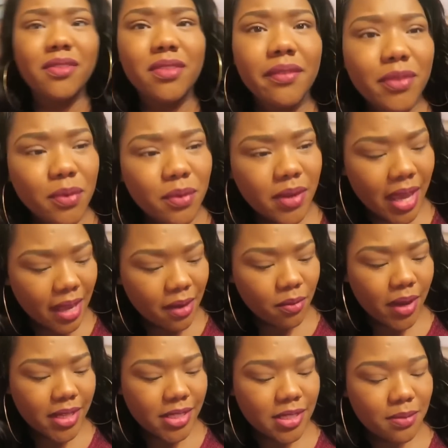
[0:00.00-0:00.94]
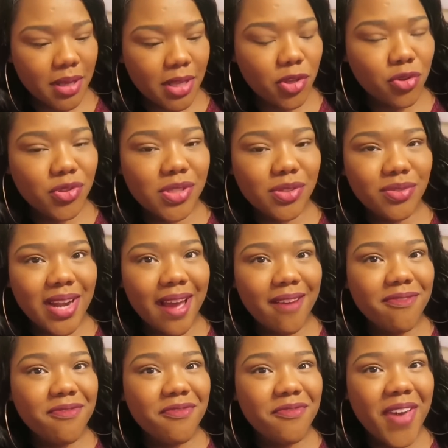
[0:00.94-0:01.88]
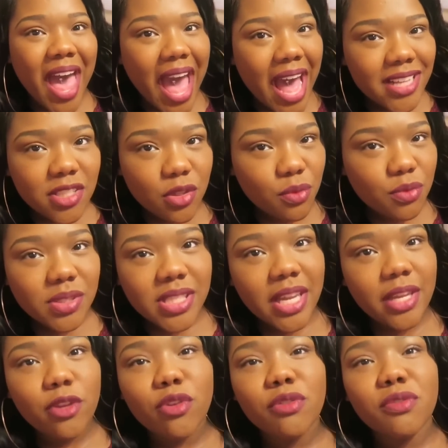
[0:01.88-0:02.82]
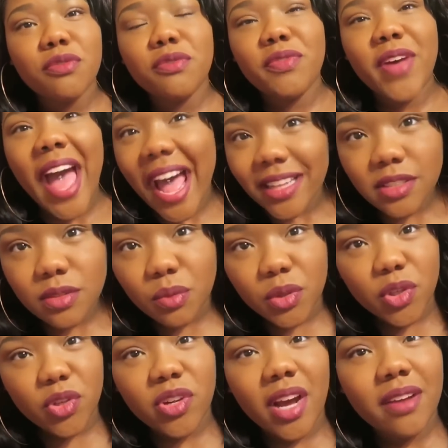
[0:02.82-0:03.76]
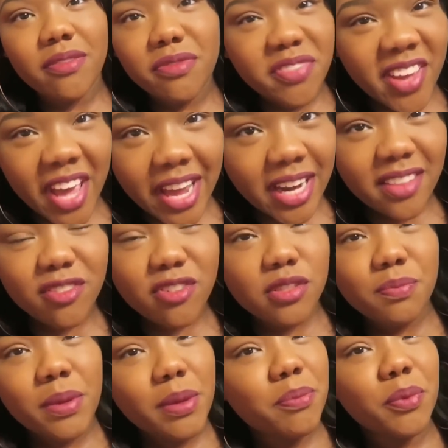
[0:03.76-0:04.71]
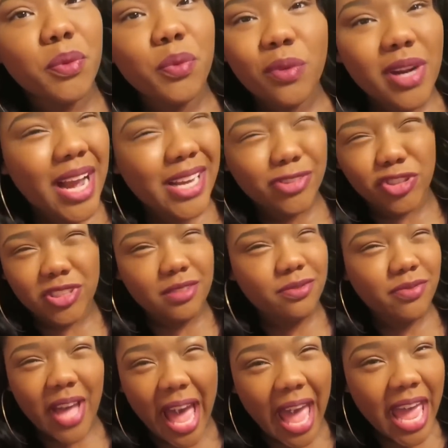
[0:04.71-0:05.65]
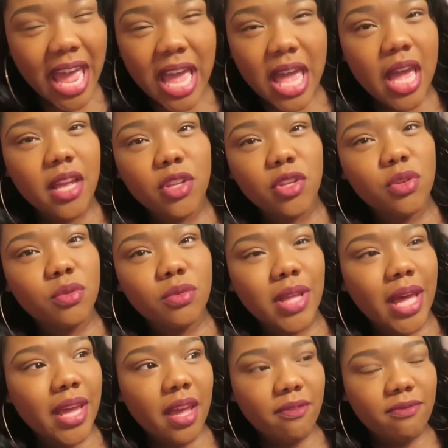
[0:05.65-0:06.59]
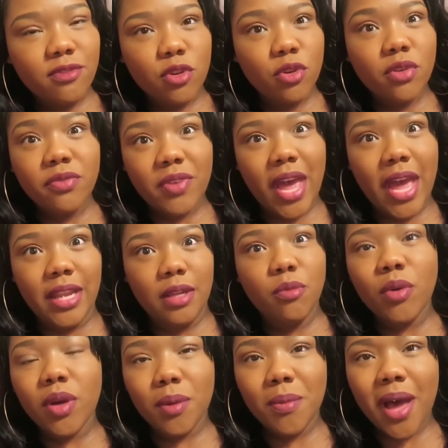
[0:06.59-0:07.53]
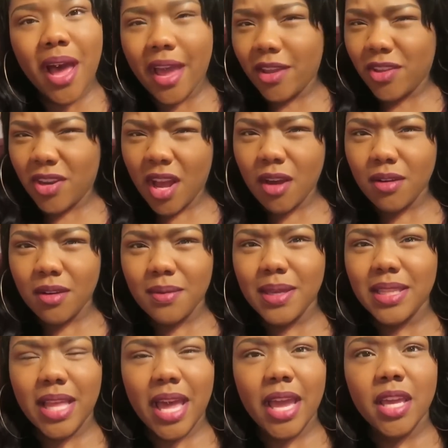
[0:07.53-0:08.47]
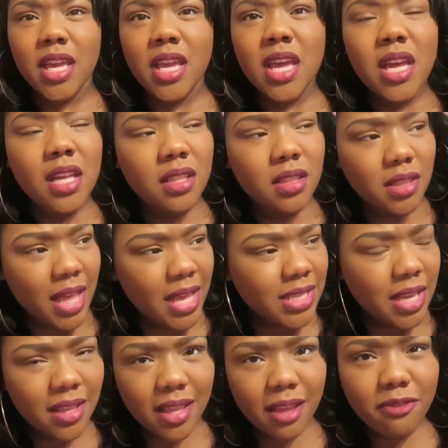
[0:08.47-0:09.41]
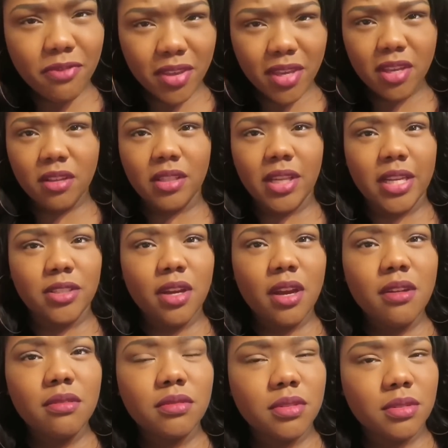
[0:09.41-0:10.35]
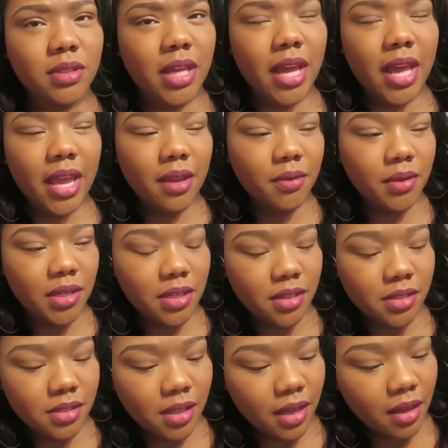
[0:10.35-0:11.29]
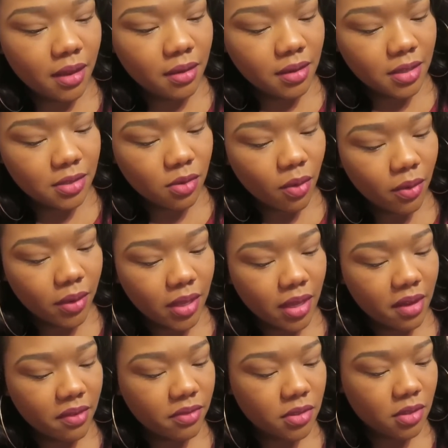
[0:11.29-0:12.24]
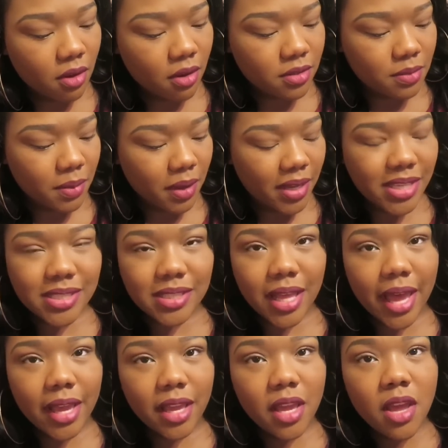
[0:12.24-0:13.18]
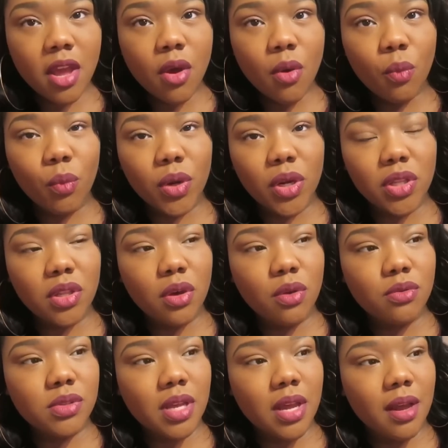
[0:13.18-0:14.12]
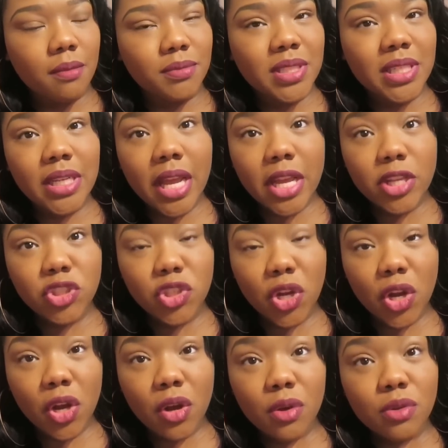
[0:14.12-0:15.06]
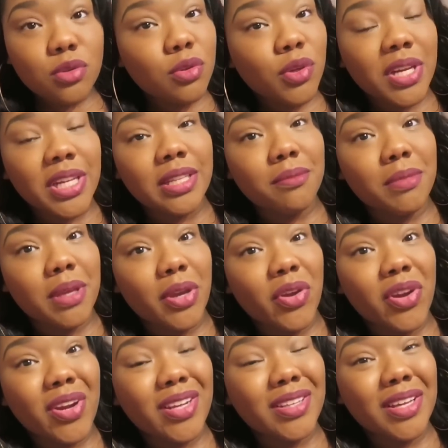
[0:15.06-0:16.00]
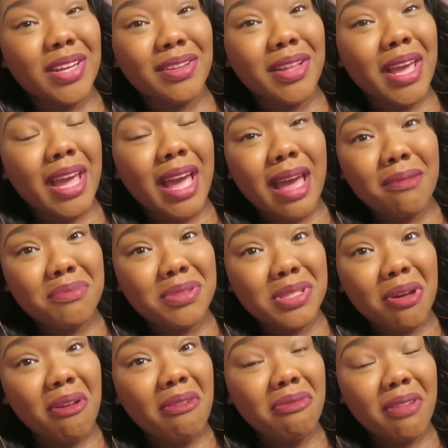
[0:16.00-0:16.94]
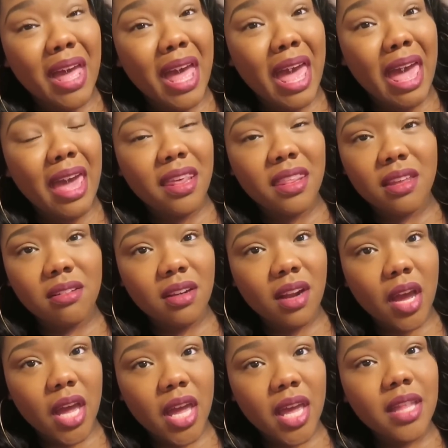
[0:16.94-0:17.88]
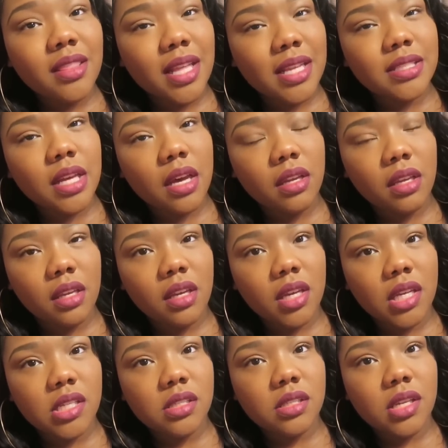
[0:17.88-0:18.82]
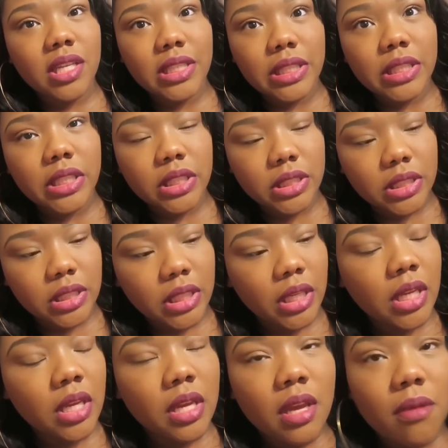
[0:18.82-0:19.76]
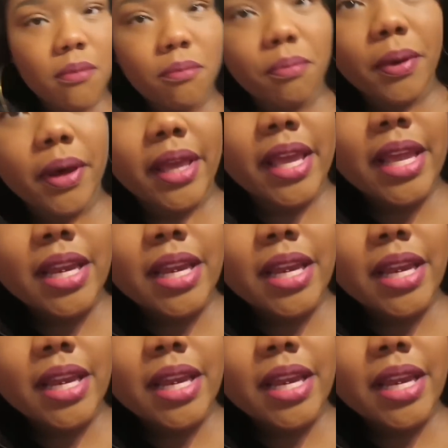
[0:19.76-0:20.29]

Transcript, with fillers: even if you gain weight, to me, you're still not fat. Don't say you're fat when you're not fat. And there's people who are actually fat. And you, like, if you're fat, then what am I? You know what I mean? Like, that's how they feel. Like, don't do that. I hate when he does that. That's all he ever talks about. He's like one of those um, teenage girls who look in the mirror and they're like, I'm so fat. And they're not. That's how he is. Like, literally, but